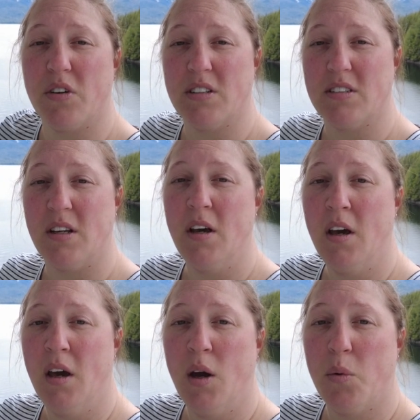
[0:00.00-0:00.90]
I wish I
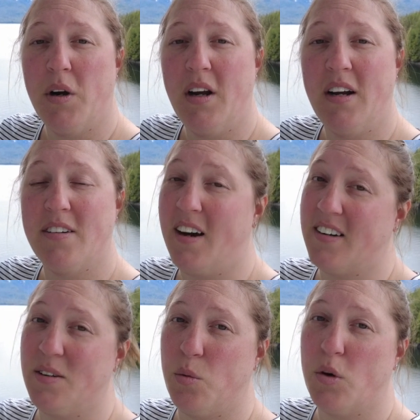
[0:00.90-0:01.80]
would have packed
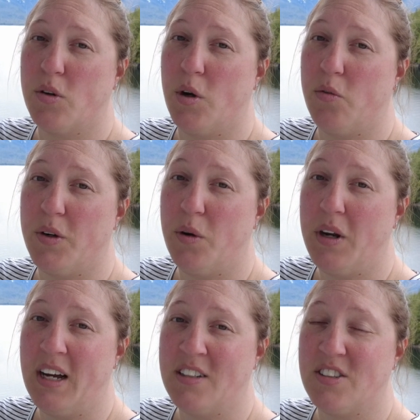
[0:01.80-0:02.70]
more t-shirts,
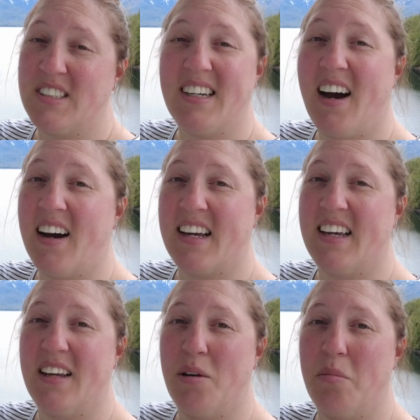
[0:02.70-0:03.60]
long sleeve
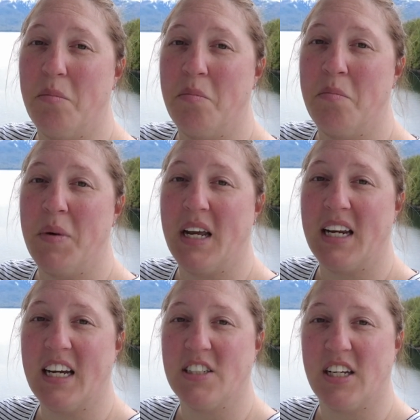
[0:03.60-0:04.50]
t-shirts, and
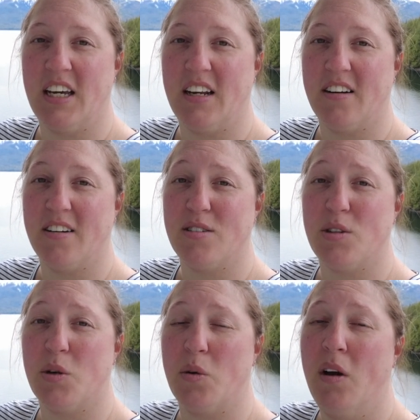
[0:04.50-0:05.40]
cardigans to
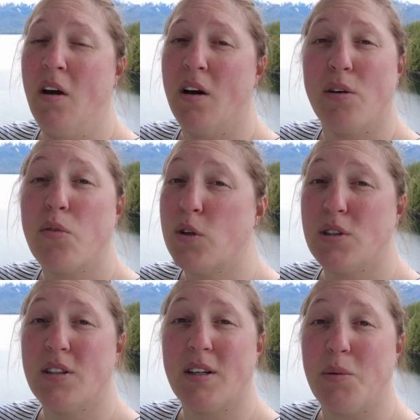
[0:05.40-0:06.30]
layer up
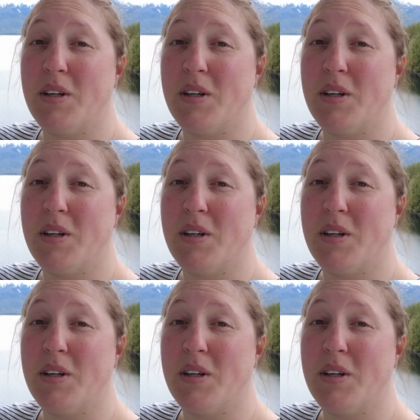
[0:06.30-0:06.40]
and